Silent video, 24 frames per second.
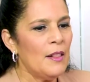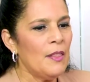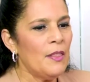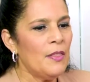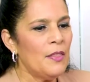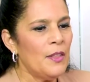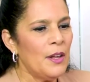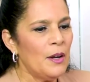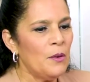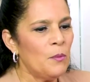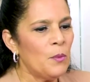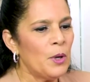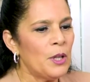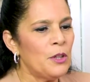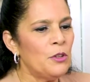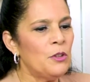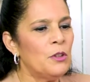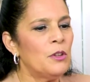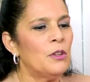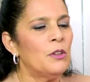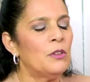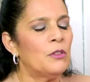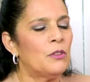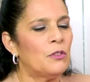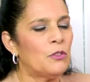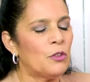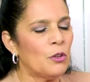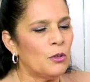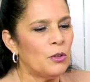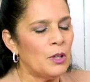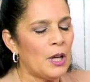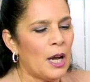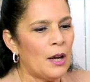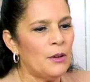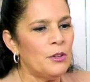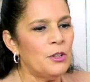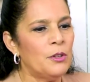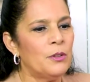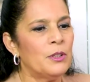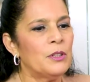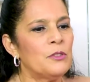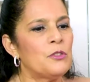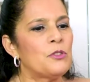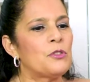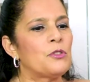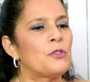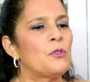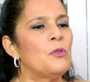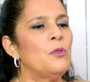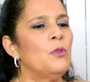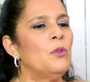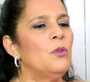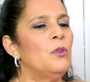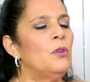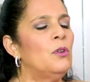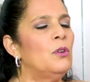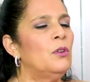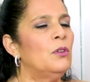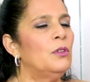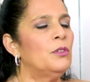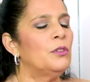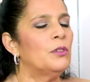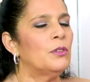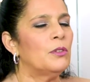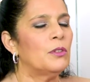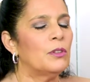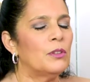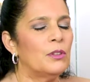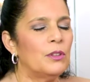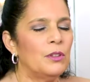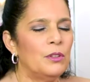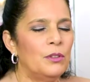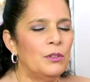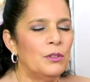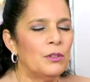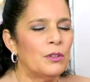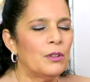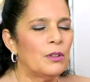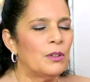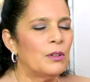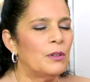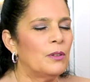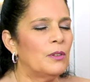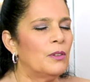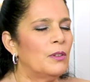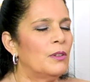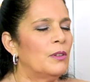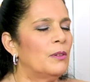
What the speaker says: then when you, so now you're in school, you're